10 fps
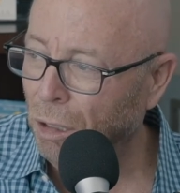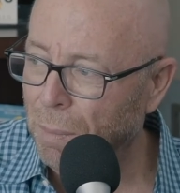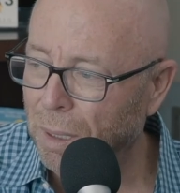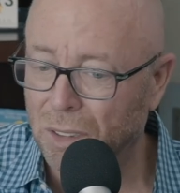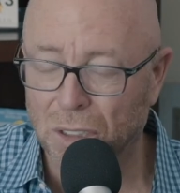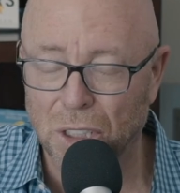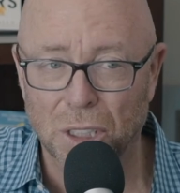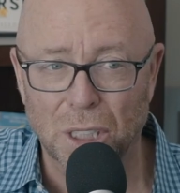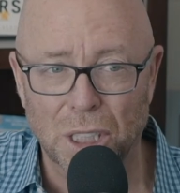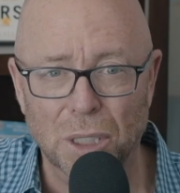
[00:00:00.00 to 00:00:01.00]
business because
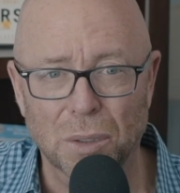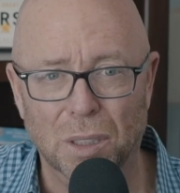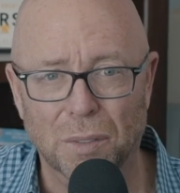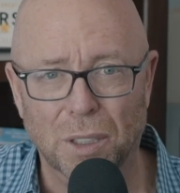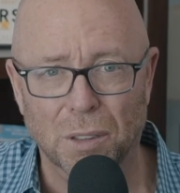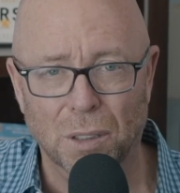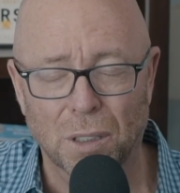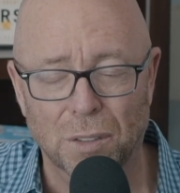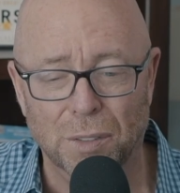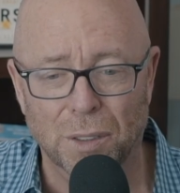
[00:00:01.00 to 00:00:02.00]
you're going to use if you're
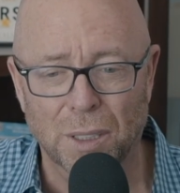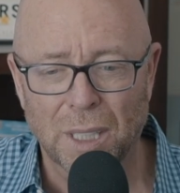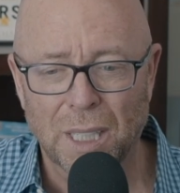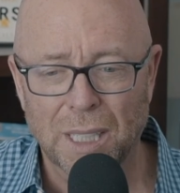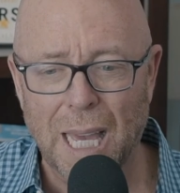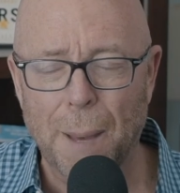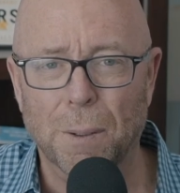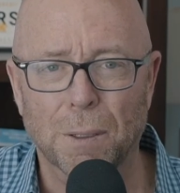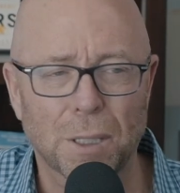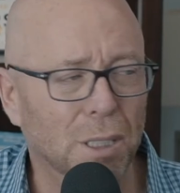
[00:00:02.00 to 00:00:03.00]
hurting for
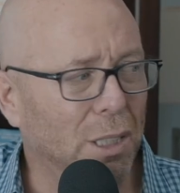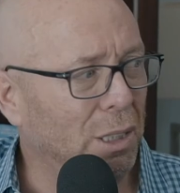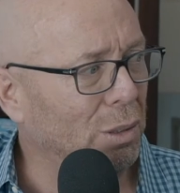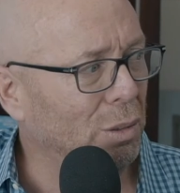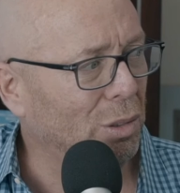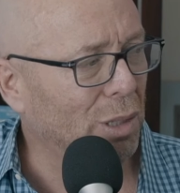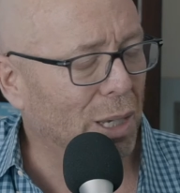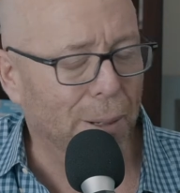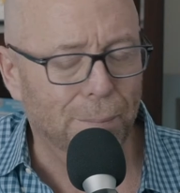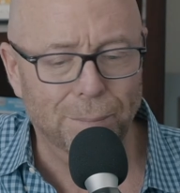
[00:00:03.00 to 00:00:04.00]
capital you're going to use
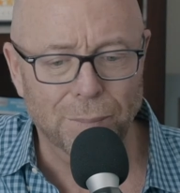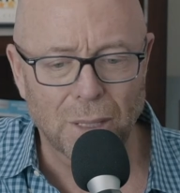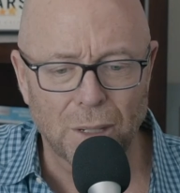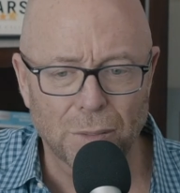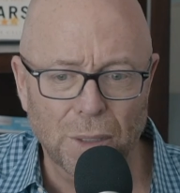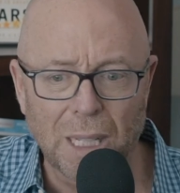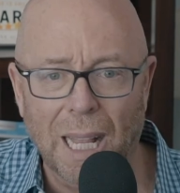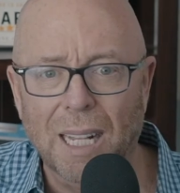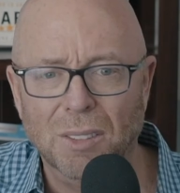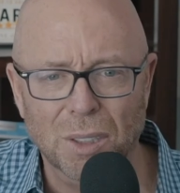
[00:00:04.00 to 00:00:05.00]
um,
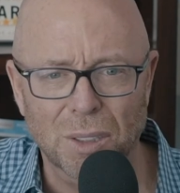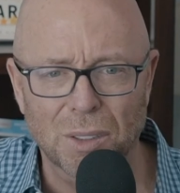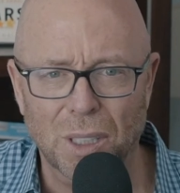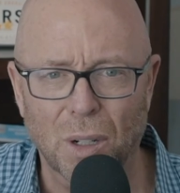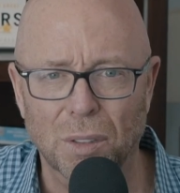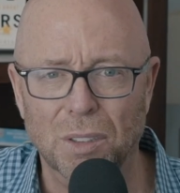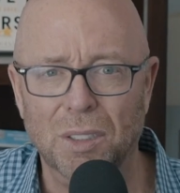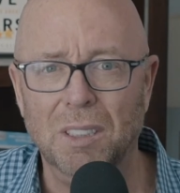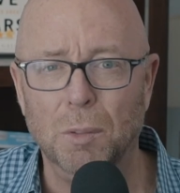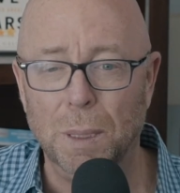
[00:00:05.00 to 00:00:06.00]
freelancers and
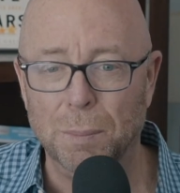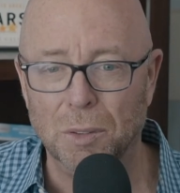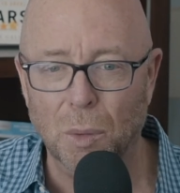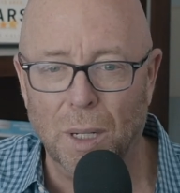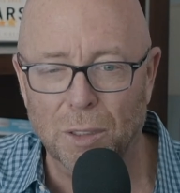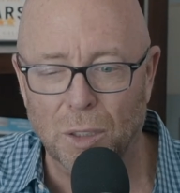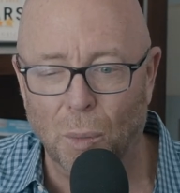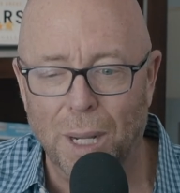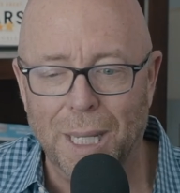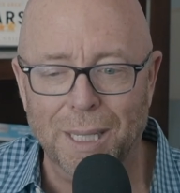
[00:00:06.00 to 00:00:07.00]
overseas people so you want the
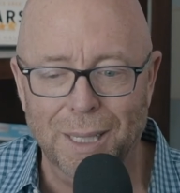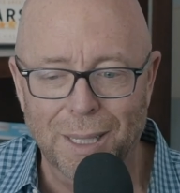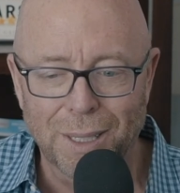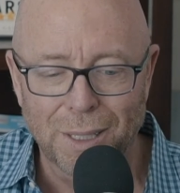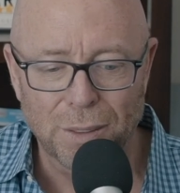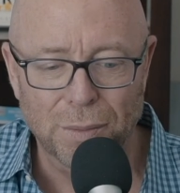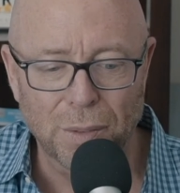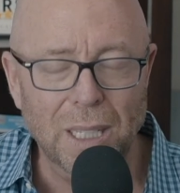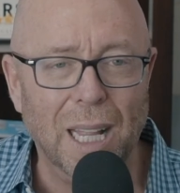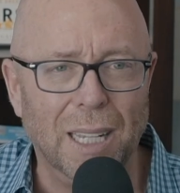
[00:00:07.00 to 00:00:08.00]
right
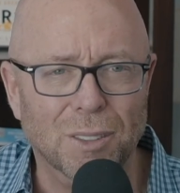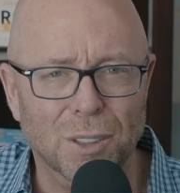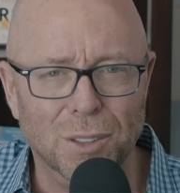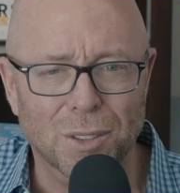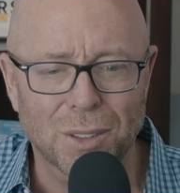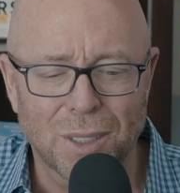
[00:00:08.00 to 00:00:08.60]
freelancers